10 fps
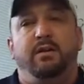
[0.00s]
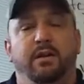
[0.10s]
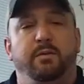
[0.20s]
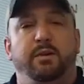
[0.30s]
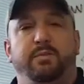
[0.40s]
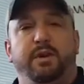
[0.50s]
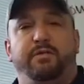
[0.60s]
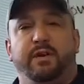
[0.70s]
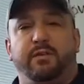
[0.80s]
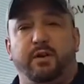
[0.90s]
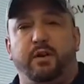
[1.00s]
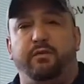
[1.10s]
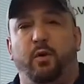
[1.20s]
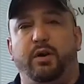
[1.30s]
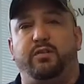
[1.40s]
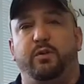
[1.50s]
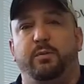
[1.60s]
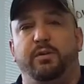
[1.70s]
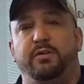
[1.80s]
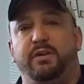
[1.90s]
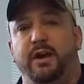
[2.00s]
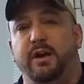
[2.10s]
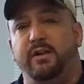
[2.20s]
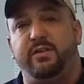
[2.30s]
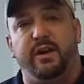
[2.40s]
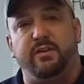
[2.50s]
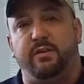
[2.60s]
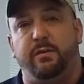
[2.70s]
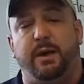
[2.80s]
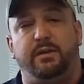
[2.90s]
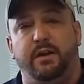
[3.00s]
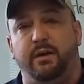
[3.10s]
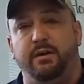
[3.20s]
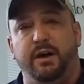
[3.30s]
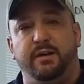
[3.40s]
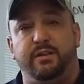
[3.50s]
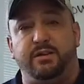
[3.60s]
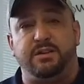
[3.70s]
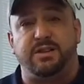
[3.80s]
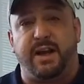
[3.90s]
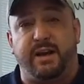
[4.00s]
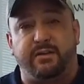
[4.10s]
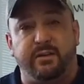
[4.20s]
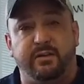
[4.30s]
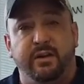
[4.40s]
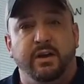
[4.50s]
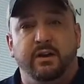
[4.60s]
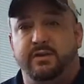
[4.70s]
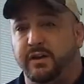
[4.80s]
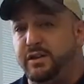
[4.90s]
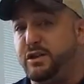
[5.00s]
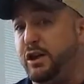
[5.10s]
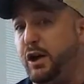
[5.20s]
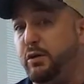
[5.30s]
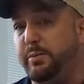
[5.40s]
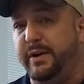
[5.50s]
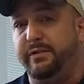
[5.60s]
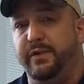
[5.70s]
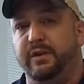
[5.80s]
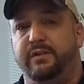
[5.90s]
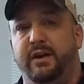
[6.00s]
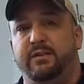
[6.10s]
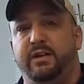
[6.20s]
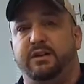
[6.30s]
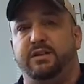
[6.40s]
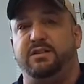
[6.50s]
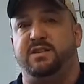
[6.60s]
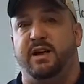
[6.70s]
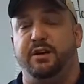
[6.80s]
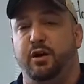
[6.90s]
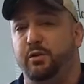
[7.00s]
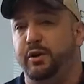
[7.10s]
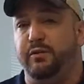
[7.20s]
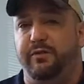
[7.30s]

the benefits that are afforded to them, there's tons of them out there, such as taxes, such as loan benefits, such as no